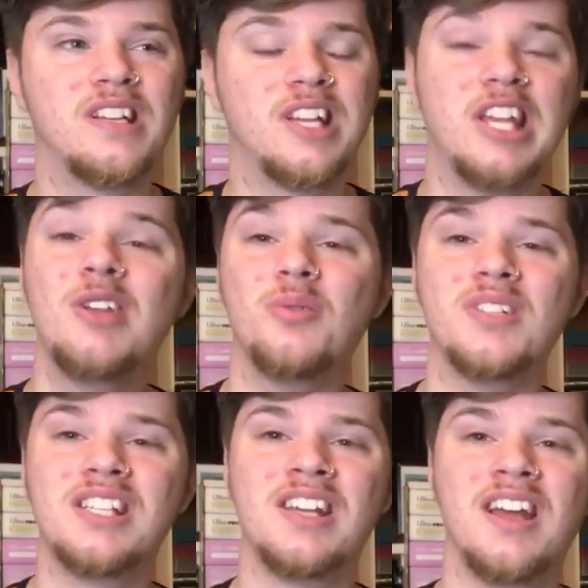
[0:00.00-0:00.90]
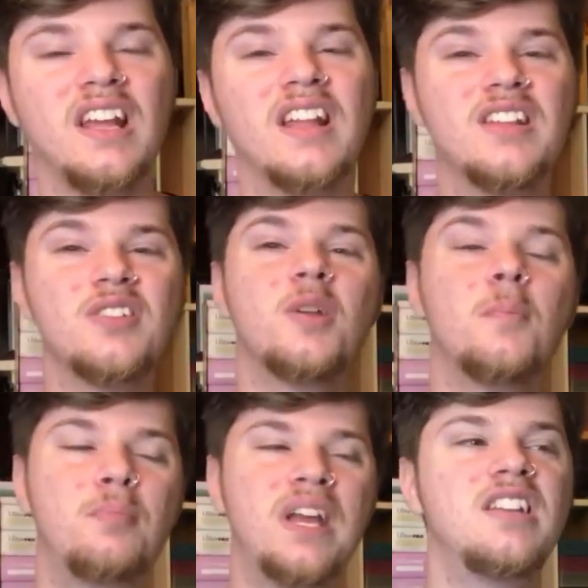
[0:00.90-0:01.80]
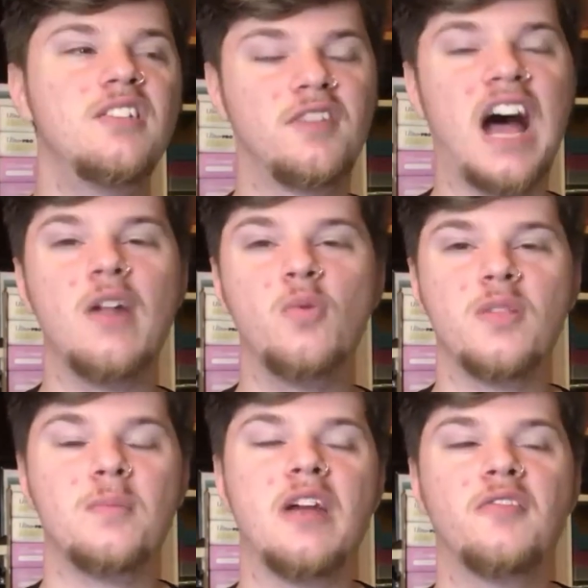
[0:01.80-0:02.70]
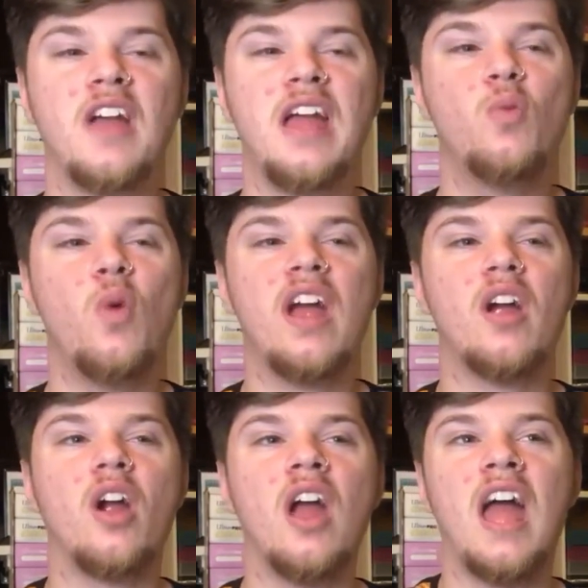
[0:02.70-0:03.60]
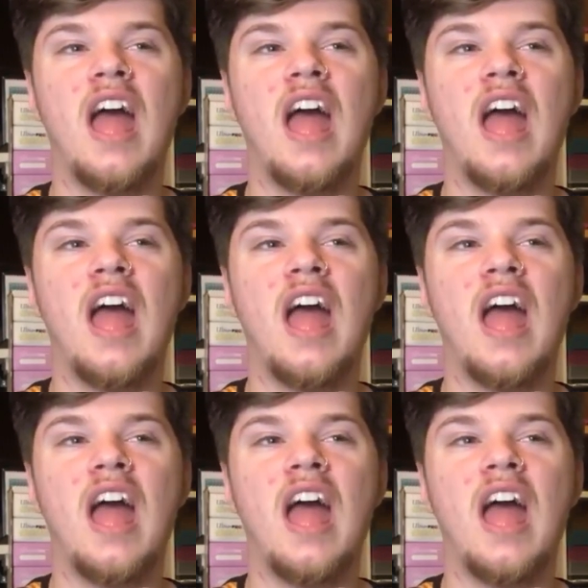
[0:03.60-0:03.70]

cute. There's a big divide with Marfae where